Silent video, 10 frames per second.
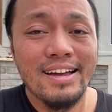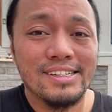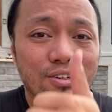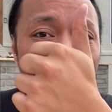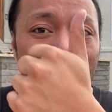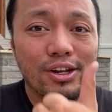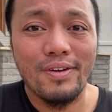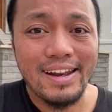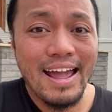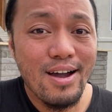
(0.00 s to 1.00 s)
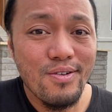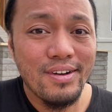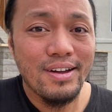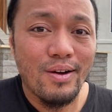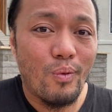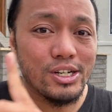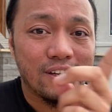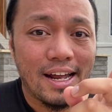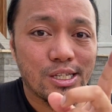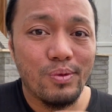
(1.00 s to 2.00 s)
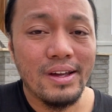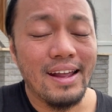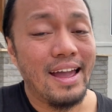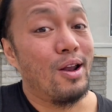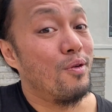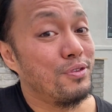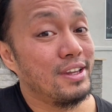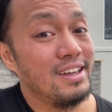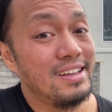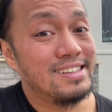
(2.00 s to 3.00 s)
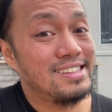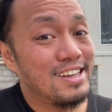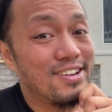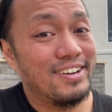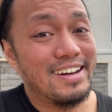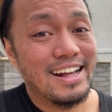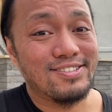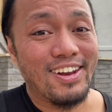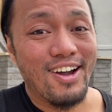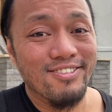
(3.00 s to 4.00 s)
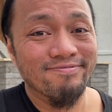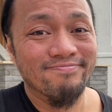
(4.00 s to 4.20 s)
So go ahead and do it now. Watch the next one and hopefully see you on the next video.